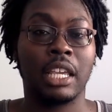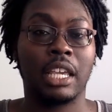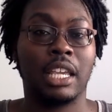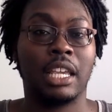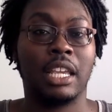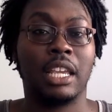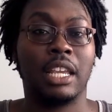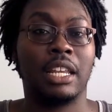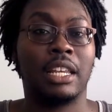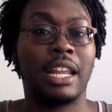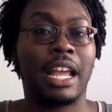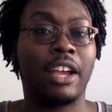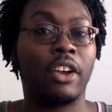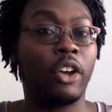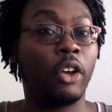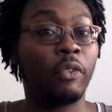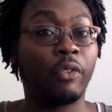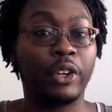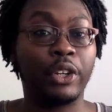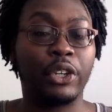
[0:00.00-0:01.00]
and not
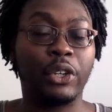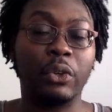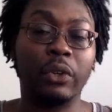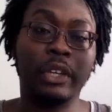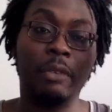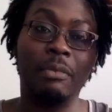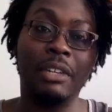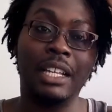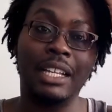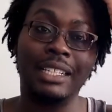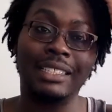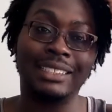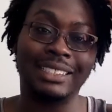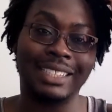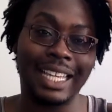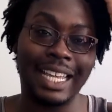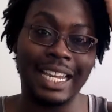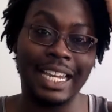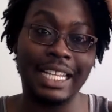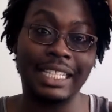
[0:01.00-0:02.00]
overdo it,
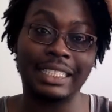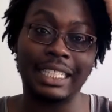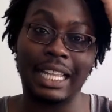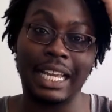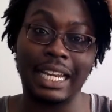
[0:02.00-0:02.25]
because it is a